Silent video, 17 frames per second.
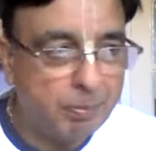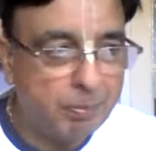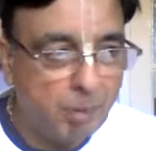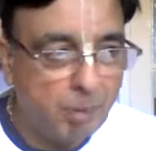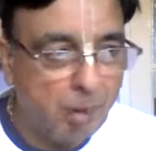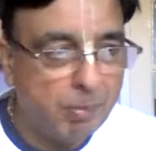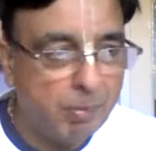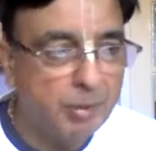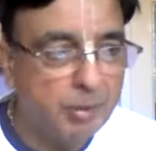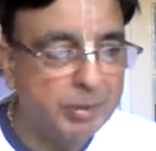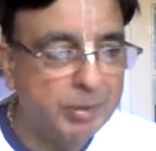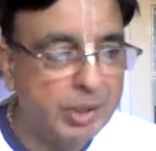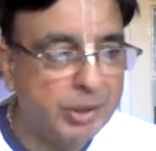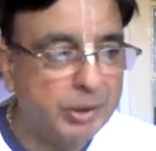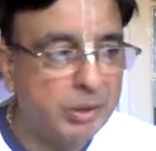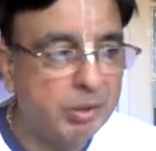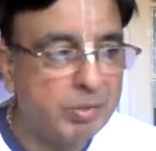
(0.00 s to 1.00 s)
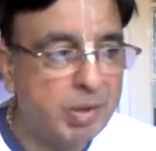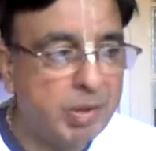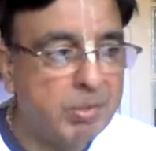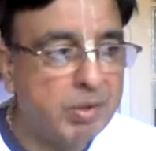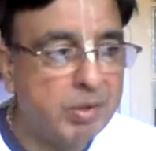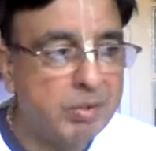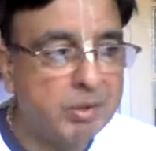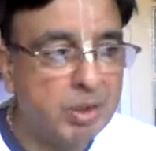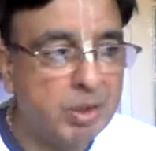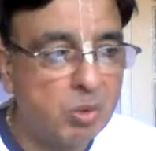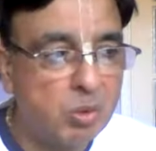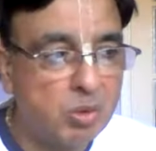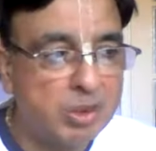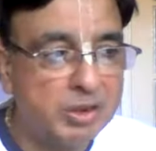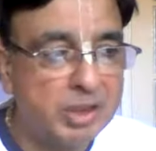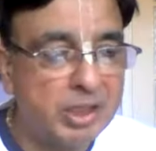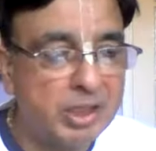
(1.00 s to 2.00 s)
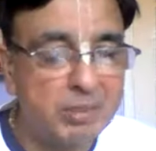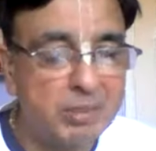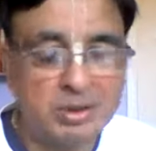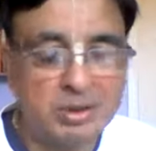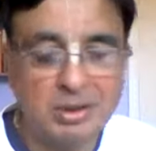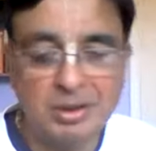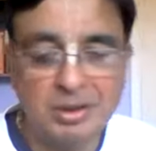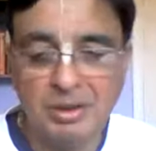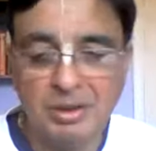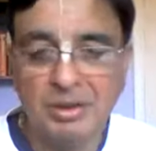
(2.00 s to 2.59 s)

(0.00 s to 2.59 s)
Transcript: problem, then you remember him in the ugar state, but